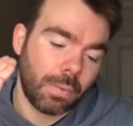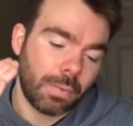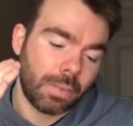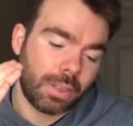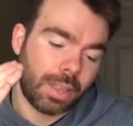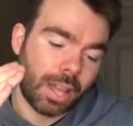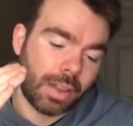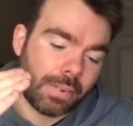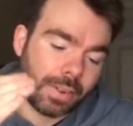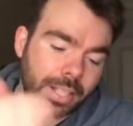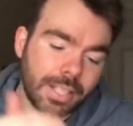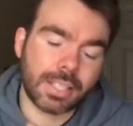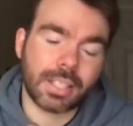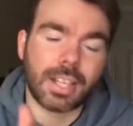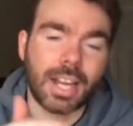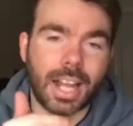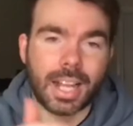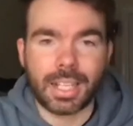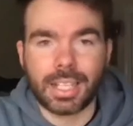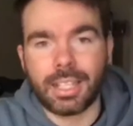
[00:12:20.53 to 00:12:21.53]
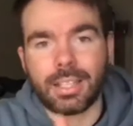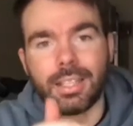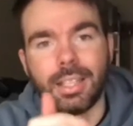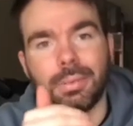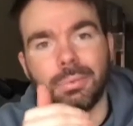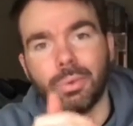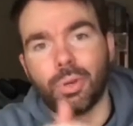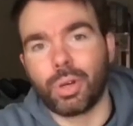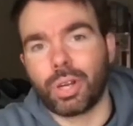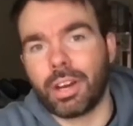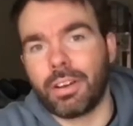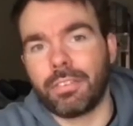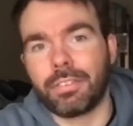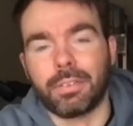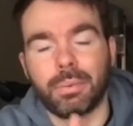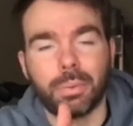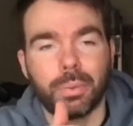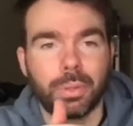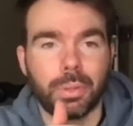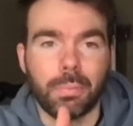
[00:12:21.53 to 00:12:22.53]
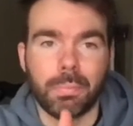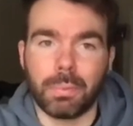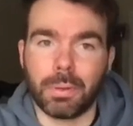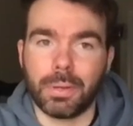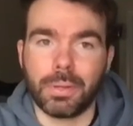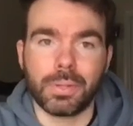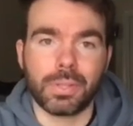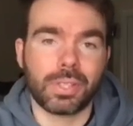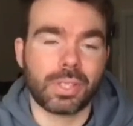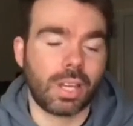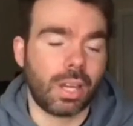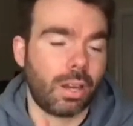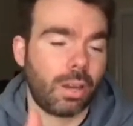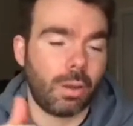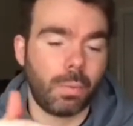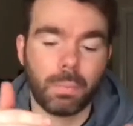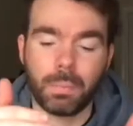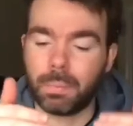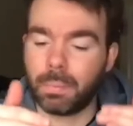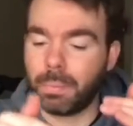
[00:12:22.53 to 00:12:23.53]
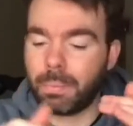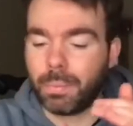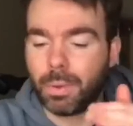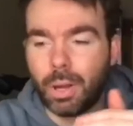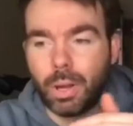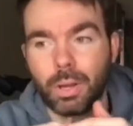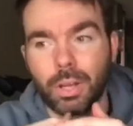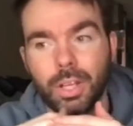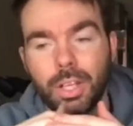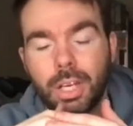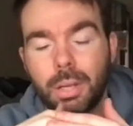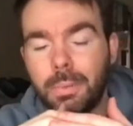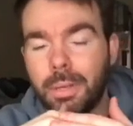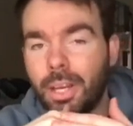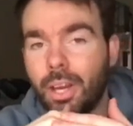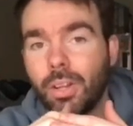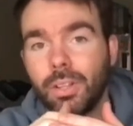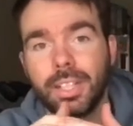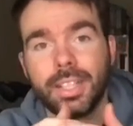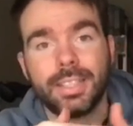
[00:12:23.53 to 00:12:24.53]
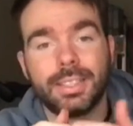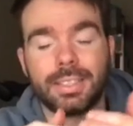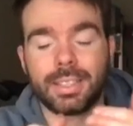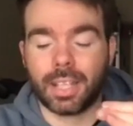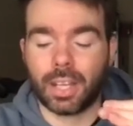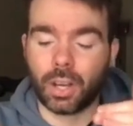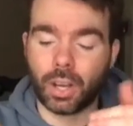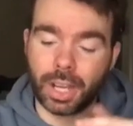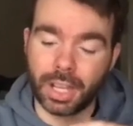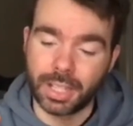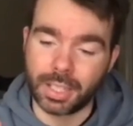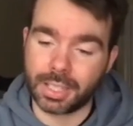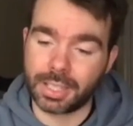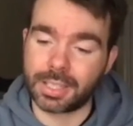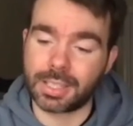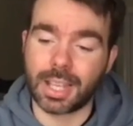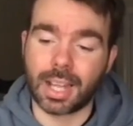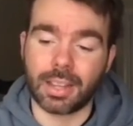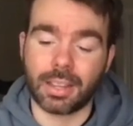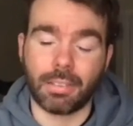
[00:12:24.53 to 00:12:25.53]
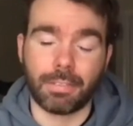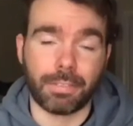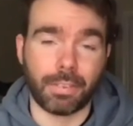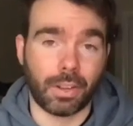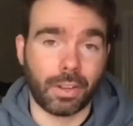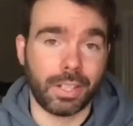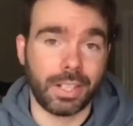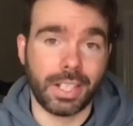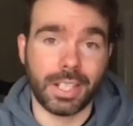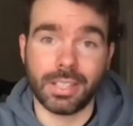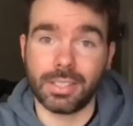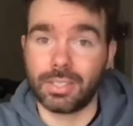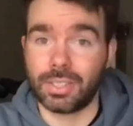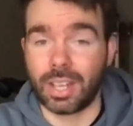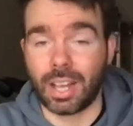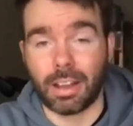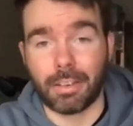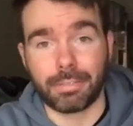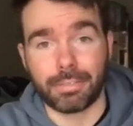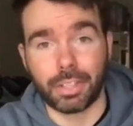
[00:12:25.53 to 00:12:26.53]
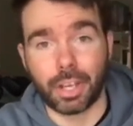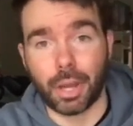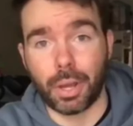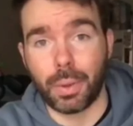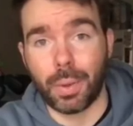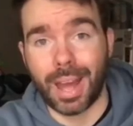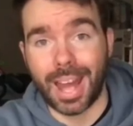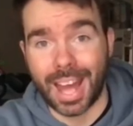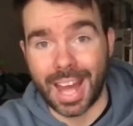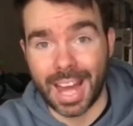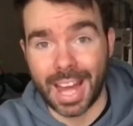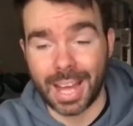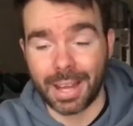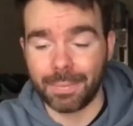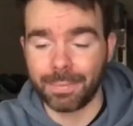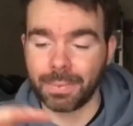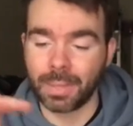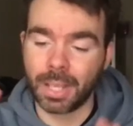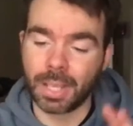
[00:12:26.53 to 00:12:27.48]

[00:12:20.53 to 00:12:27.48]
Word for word: There isn't anything more comfortable than Boost. Um, I'm going to be honest, I understand the Flyknits have no air,